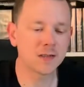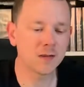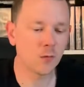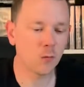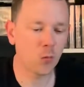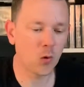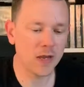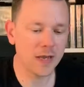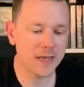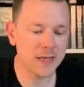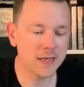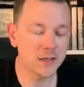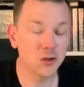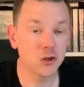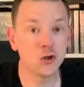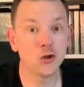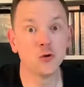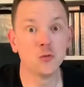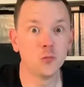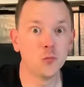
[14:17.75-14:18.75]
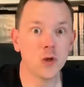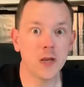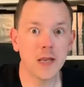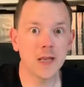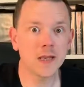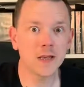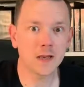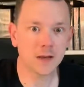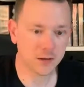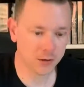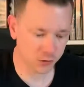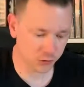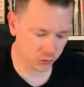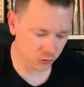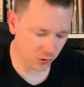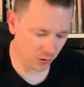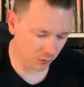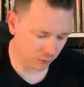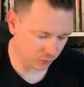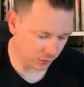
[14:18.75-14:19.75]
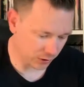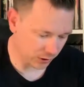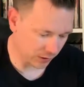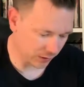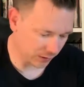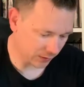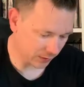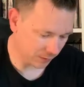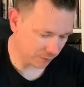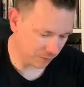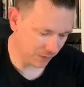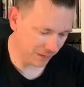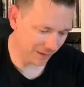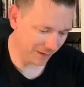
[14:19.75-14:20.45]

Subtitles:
the Wii's unique control system.